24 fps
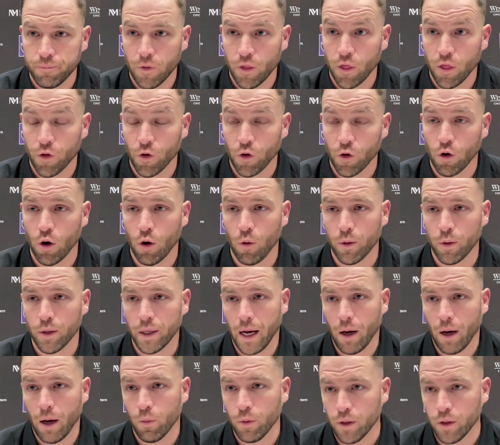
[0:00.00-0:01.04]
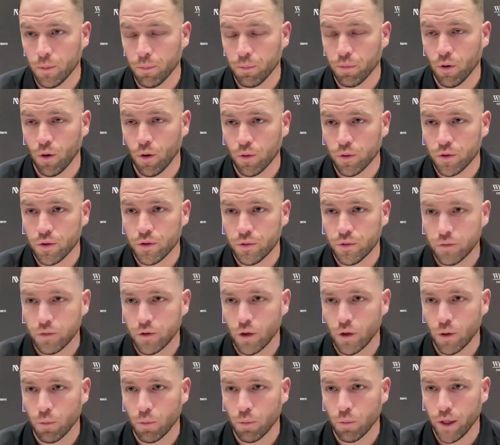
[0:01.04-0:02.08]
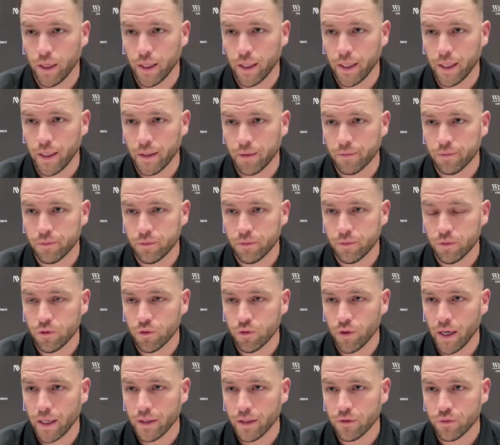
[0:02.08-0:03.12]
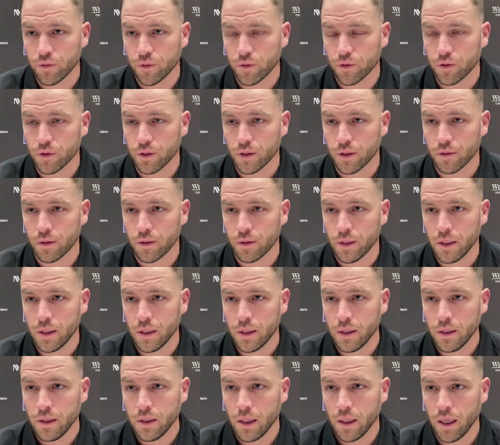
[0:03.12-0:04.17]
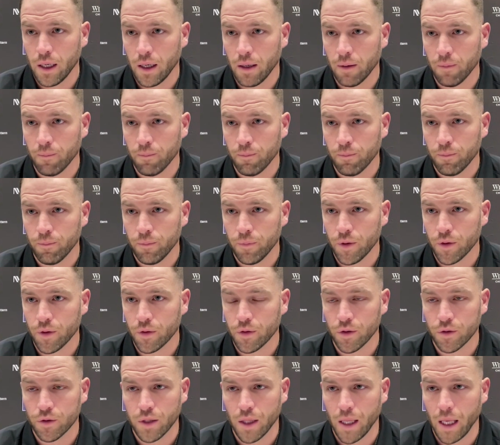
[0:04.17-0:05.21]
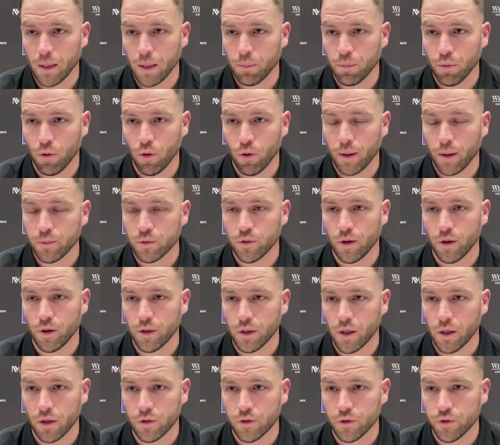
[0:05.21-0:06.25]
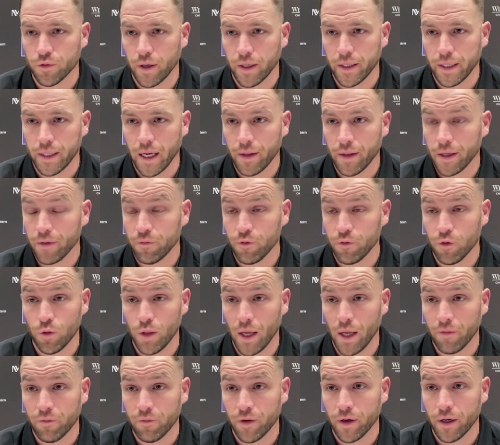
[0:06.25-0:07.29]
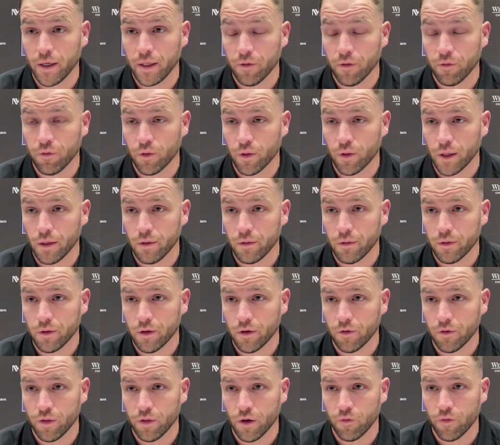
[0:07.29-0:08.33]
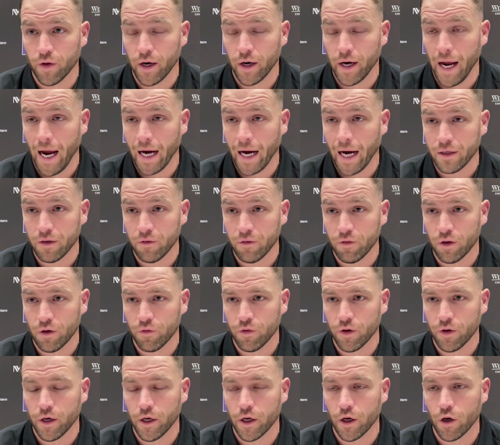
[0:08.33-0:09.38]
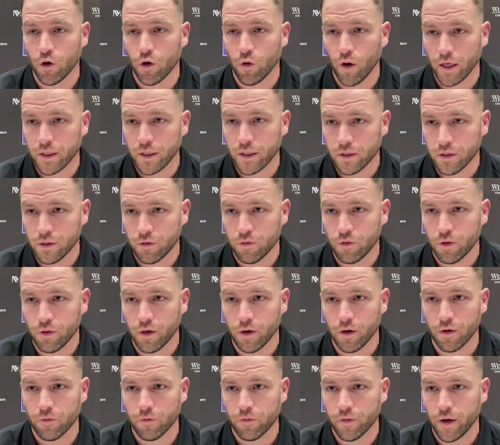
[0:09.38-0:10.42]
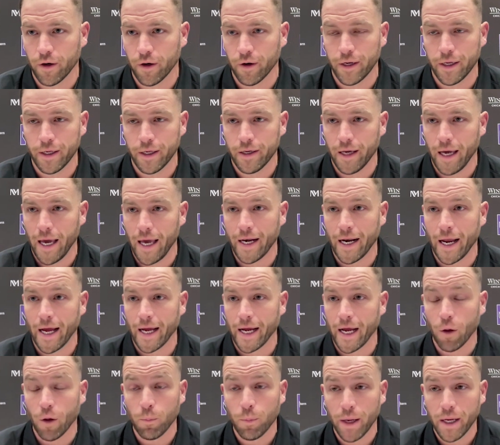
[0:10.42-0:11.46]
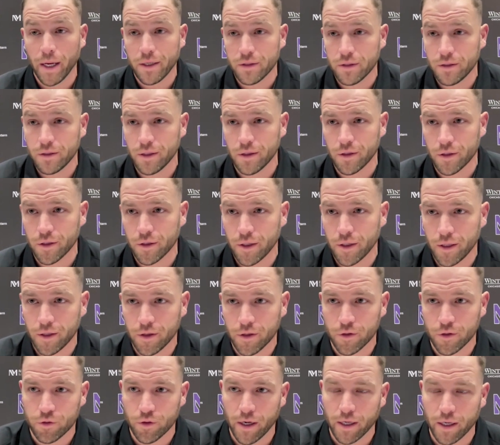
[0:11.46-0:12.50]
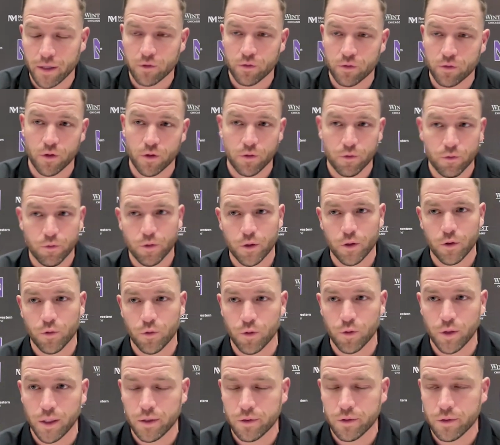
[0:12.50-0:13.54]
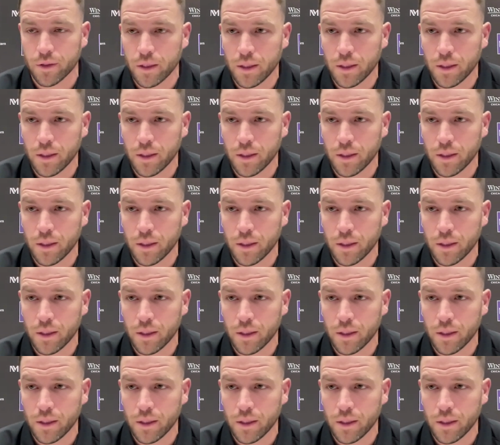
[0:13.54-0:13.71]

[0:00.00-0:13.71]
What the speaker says: thorough in how we approach, bringing in transfers. And there's a lot of programs around the country right now that view that very differently. They're very active. They're very aggressive. They're very NIL based in their transfer recruiting.